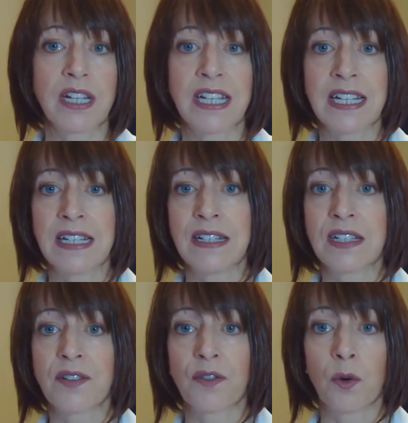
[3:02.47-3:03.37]

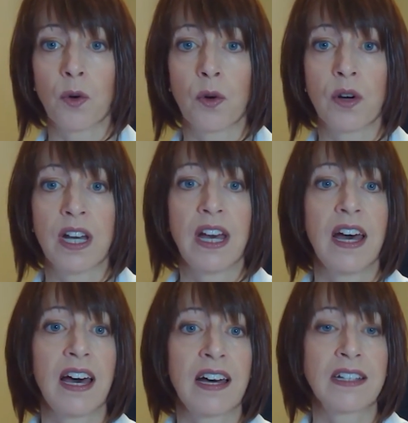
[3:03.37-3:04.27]
is for
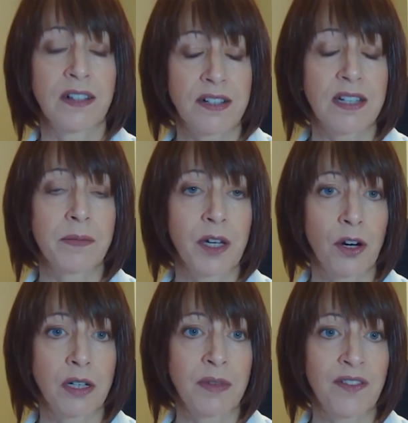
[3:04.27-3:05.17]
nighttime
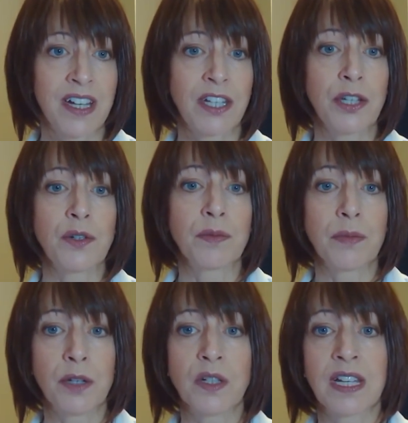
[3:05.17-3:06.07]
economy venues,
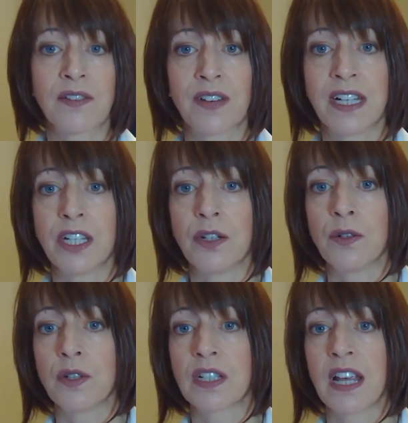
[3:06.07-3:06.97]
music
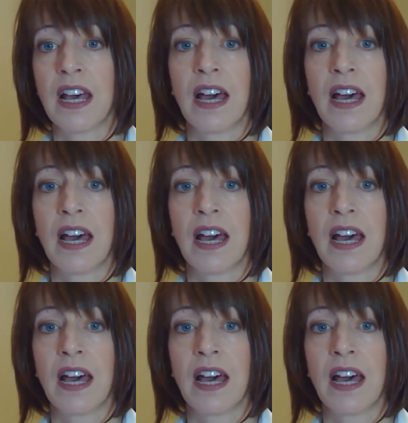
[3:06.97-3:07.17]
venues,